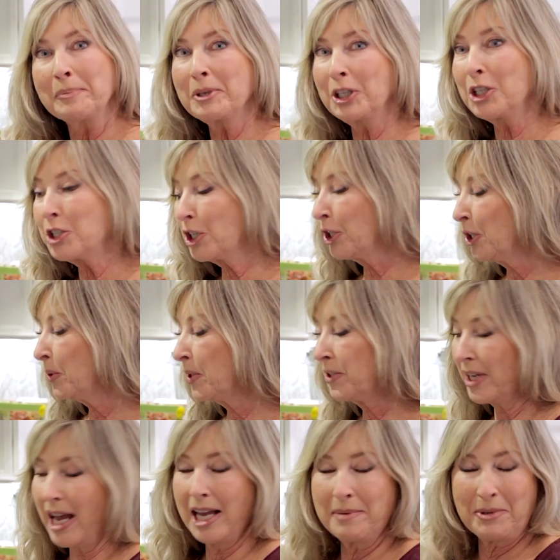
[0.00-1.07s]
what I'm going to do
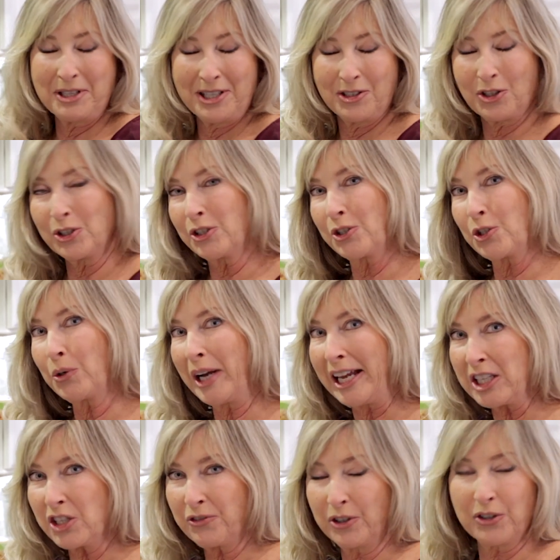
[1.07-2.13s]
is I'm going to just
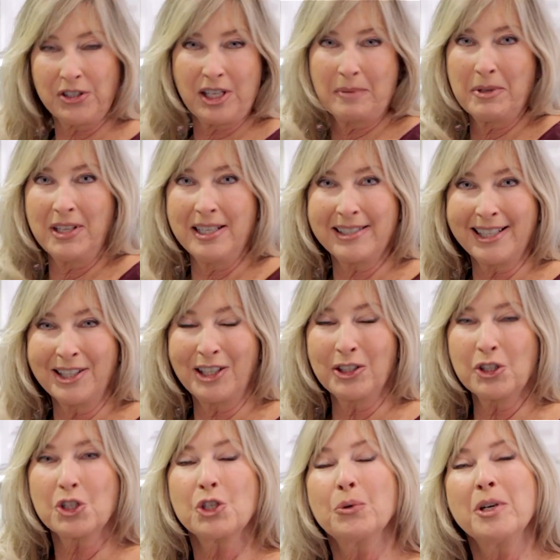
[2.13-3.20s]
transfer some of these
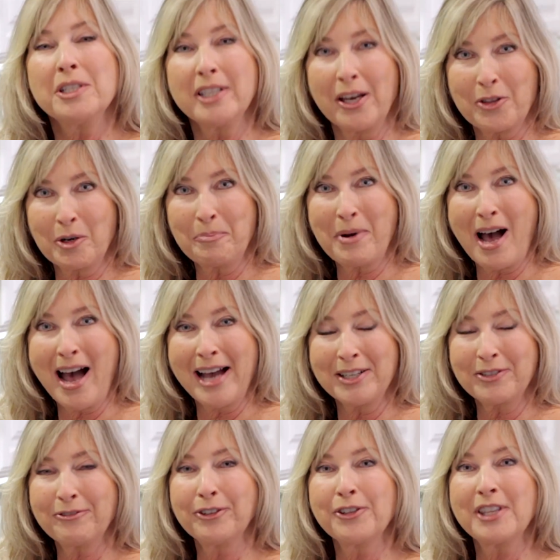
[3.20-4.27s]
onions to another
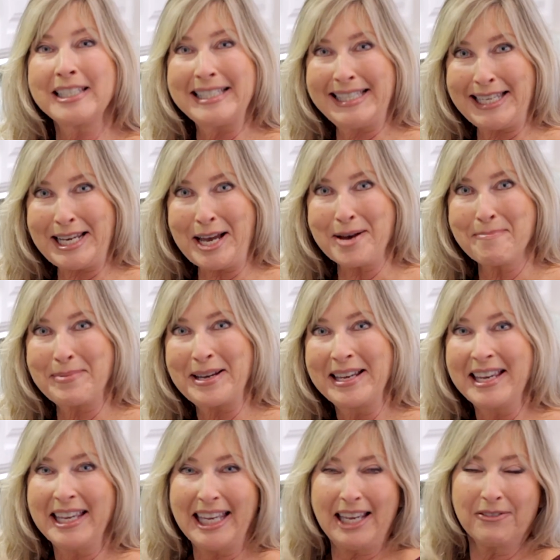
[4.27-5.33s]
pot for the dip.
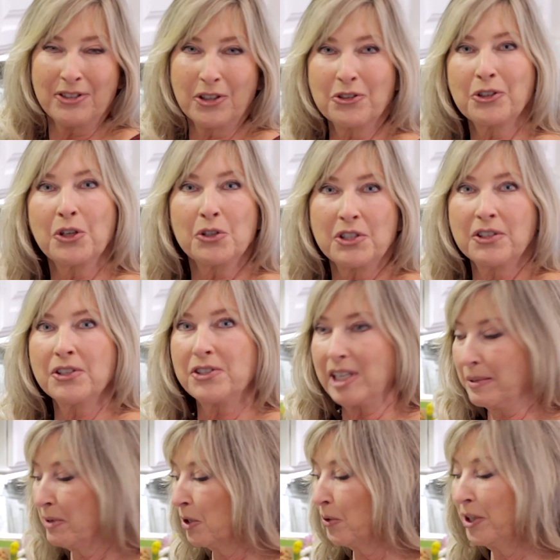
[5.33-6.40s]
Even though they're using the
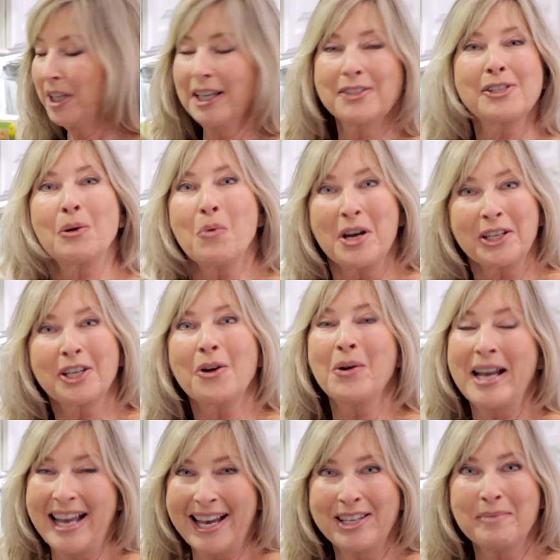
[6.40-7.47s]
same ingredients, I want to
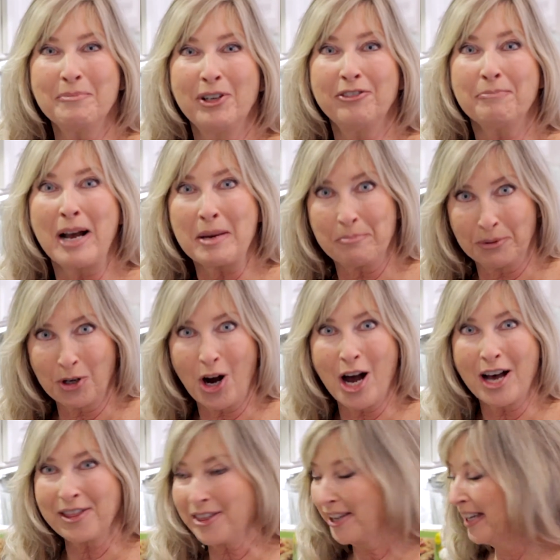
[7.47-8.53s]
go ahead and move my
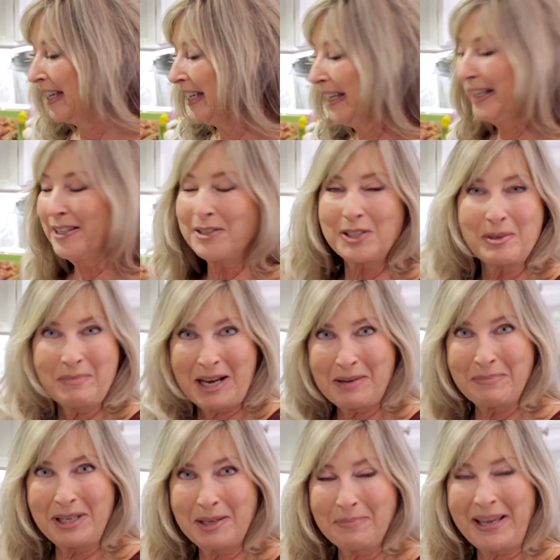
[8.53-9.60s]
broth into
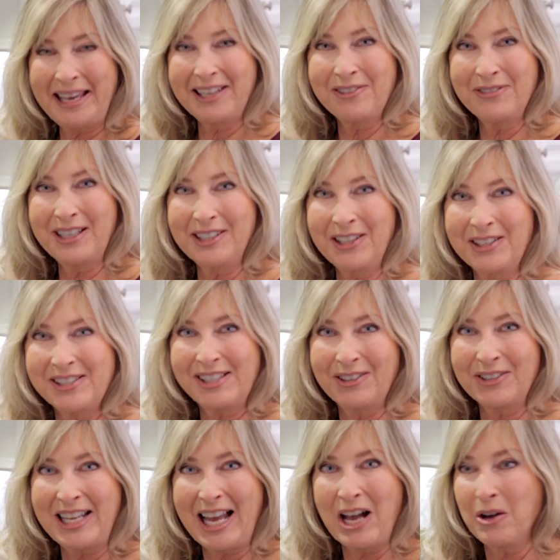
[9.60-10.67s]
my big pan of onions
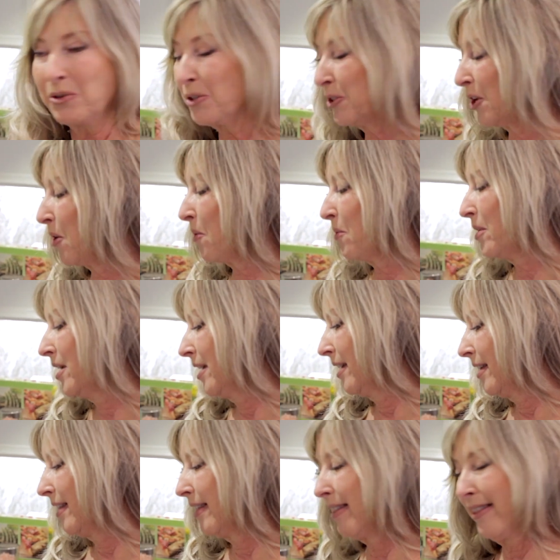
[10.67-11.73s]
here now. So
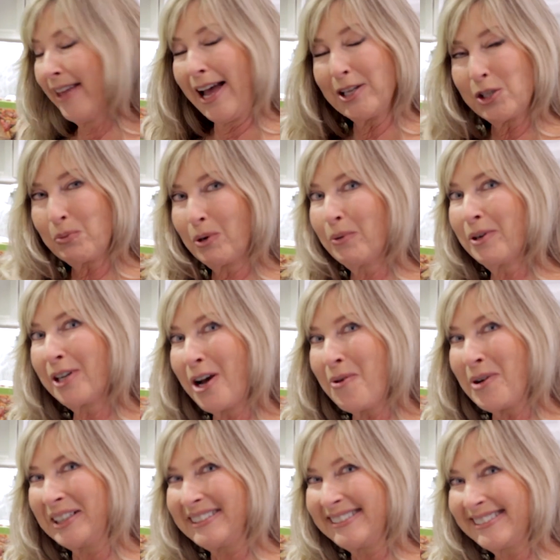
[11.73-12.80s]
that's where we're
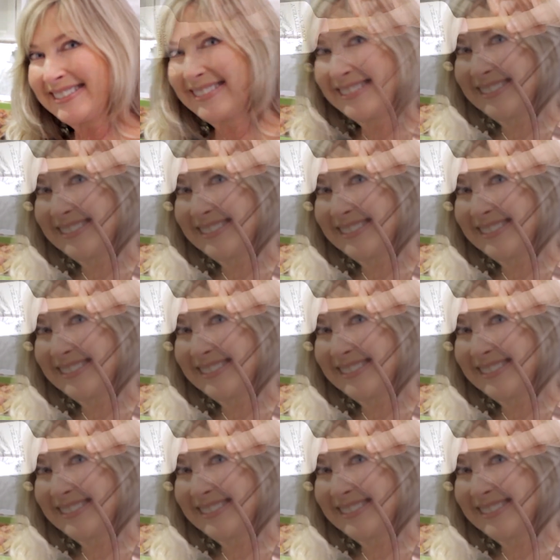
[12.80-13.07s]
going.